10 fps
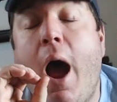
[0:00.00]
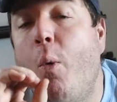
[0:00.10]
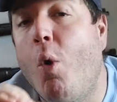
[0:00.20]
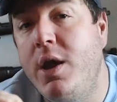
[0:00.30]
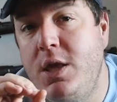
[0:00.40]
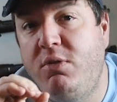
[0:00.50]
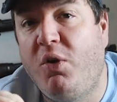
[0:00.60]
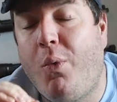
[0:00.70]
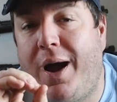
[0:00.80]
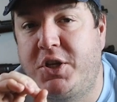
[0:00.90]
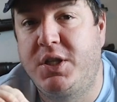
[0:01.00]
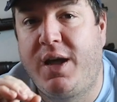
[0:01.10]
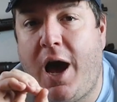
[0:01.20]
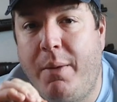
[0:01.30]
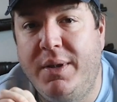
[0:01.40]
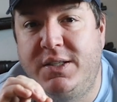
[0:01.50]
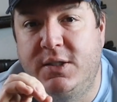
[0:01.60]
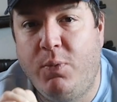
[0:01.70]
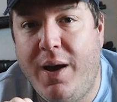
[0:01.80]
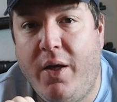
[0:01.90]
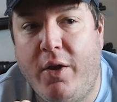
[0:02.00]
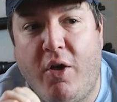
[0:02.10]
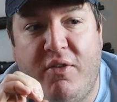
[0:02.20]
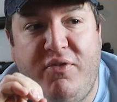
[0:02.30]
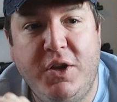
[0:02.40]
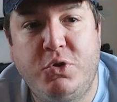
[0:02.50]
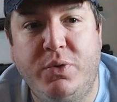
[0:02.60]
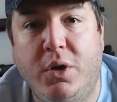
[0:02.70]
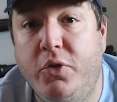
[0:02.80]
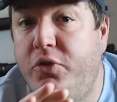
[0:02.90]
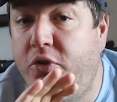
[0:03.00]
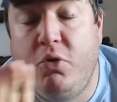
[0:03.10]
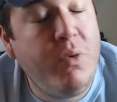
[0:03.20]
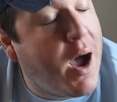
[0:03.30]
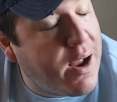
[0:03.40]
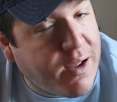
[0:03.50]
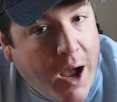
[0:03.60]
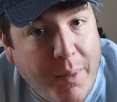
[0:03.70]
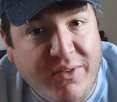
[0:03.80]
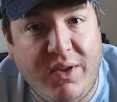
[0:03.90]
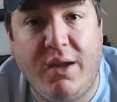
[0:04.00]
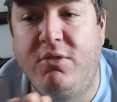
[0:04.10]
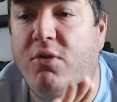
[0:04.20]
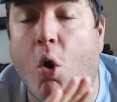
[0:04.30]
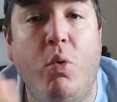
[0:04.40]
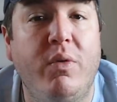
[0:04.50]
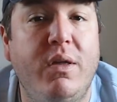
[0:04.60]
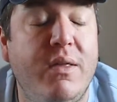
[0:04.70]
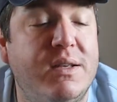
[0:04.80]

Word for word: I want you to watch the comments as well and all the vitriol. Do not comment again. Don't.